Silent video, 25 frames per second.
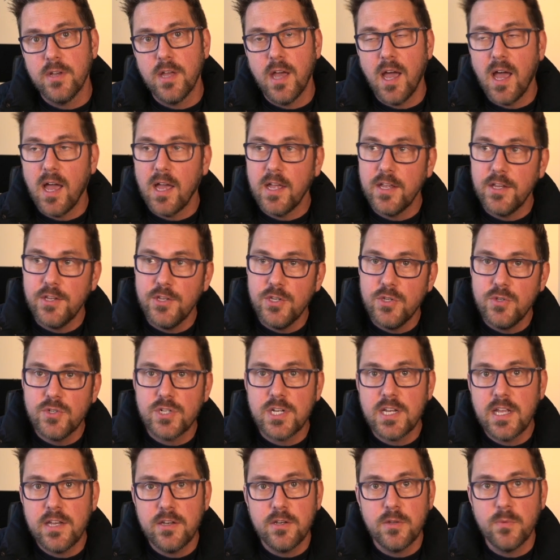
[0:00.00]
I
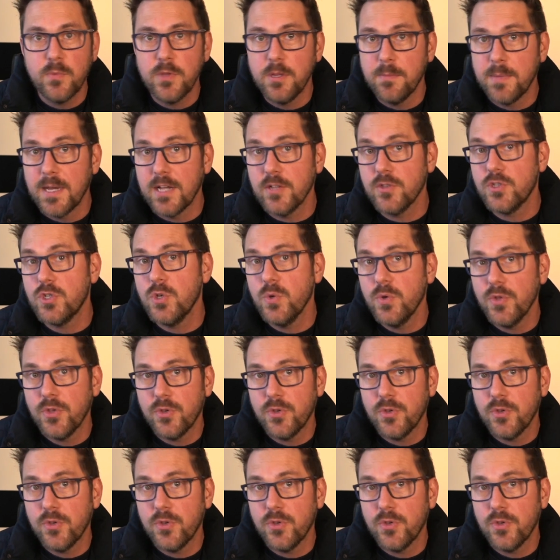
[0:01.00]
usually end up with about 2 or